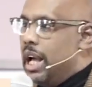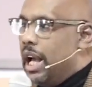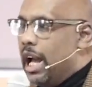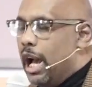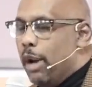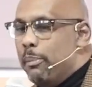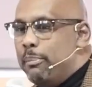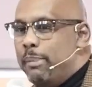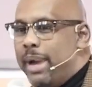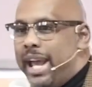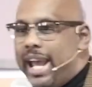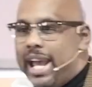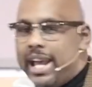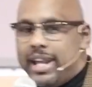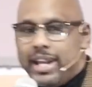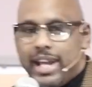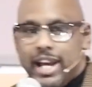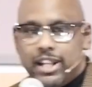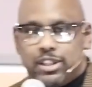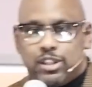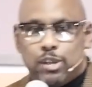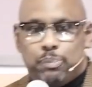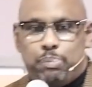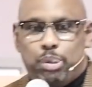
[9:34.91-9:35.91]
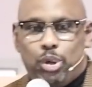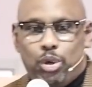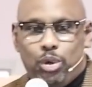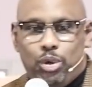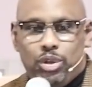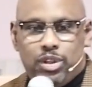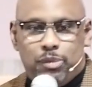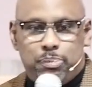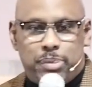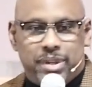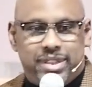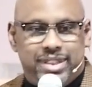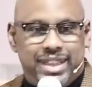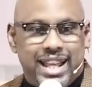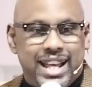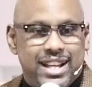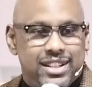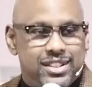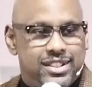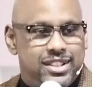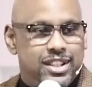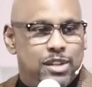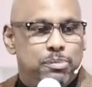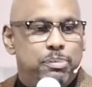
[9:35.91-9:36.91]
A man at the pool of
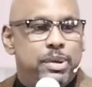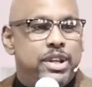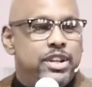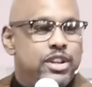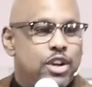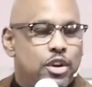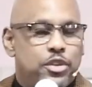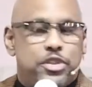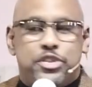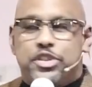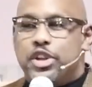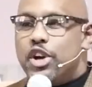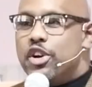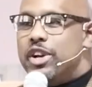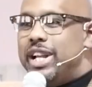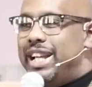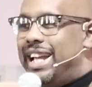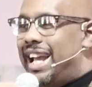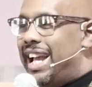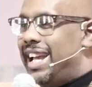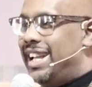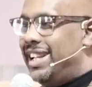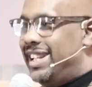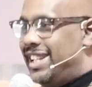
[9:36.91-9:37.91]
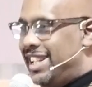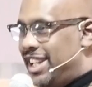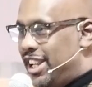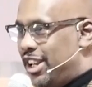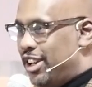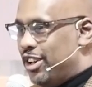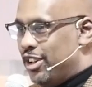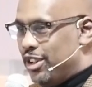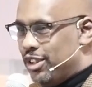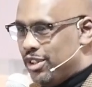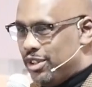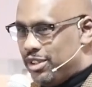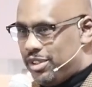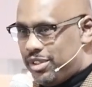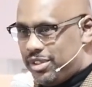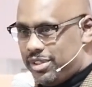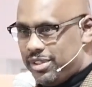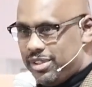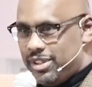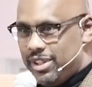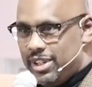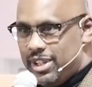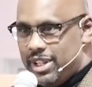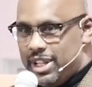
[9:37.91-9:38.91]
Bethesda, been there 38
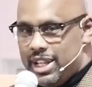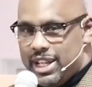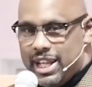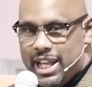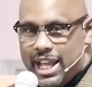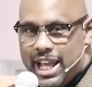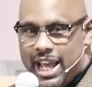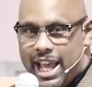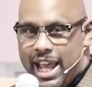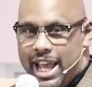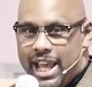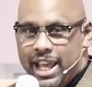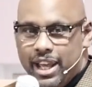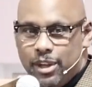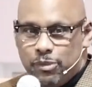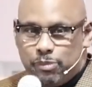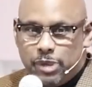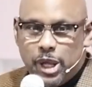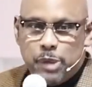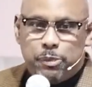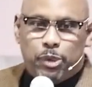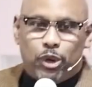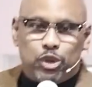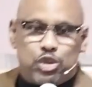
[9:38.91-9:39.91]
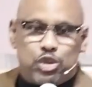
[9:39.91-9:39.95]
years, and people